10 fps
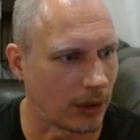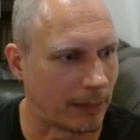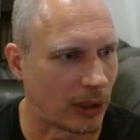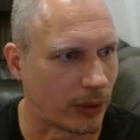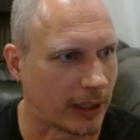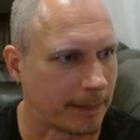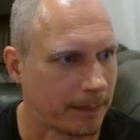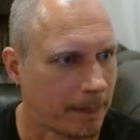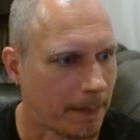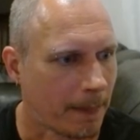about it,
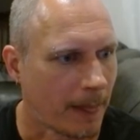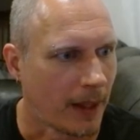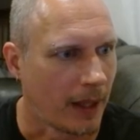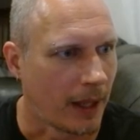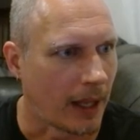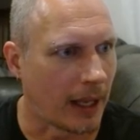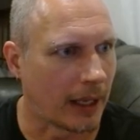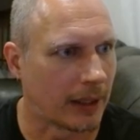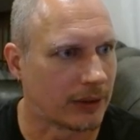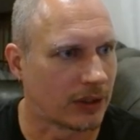
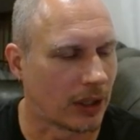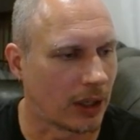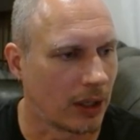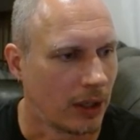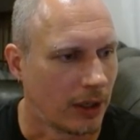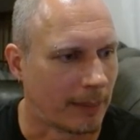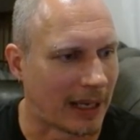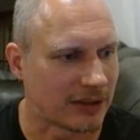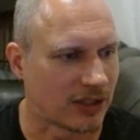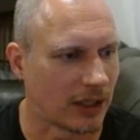and
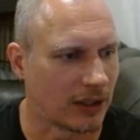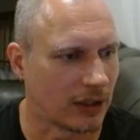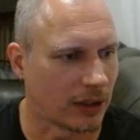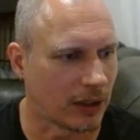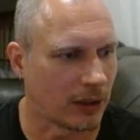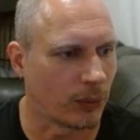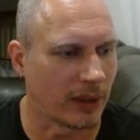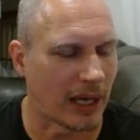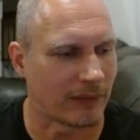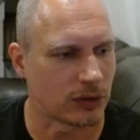Matt said,
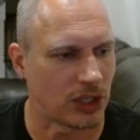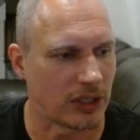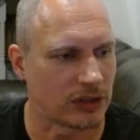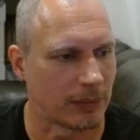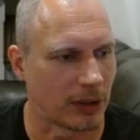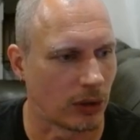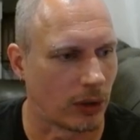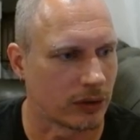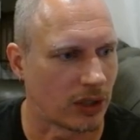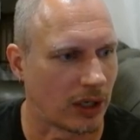we haven't changed them in a
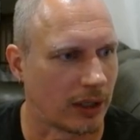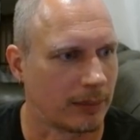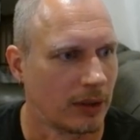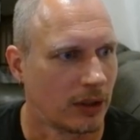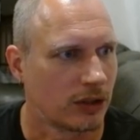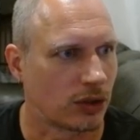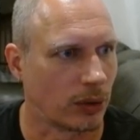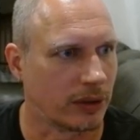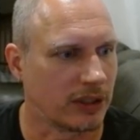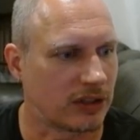long time, so
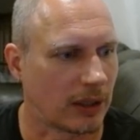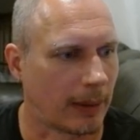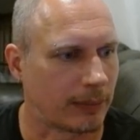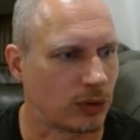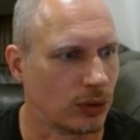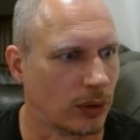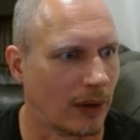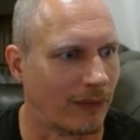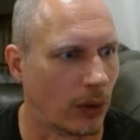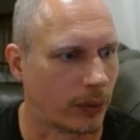it'll need to come up to
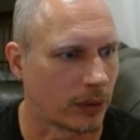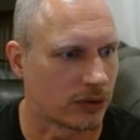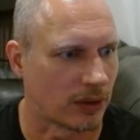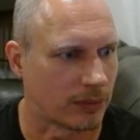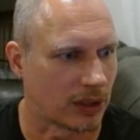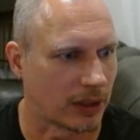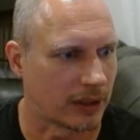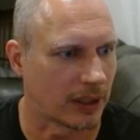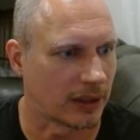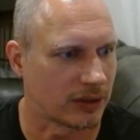a vote or something like
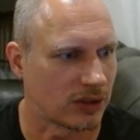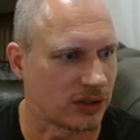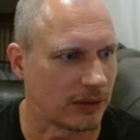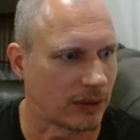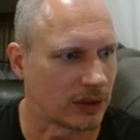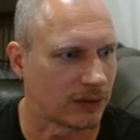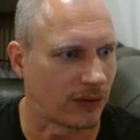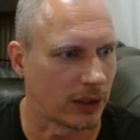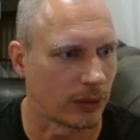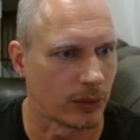that. Let's just see if I can just
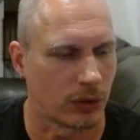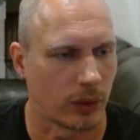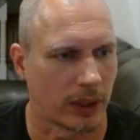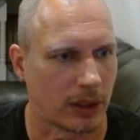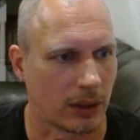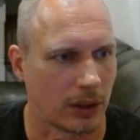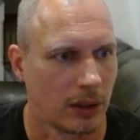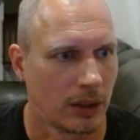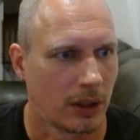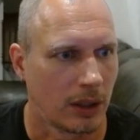find it real quick here.
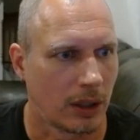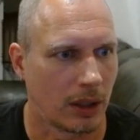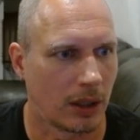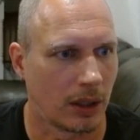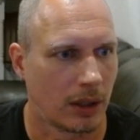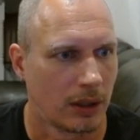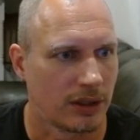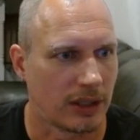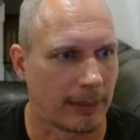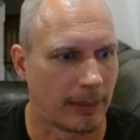But
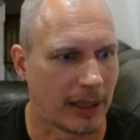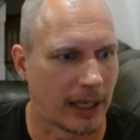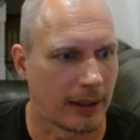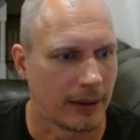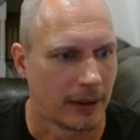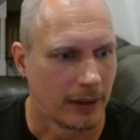Matt,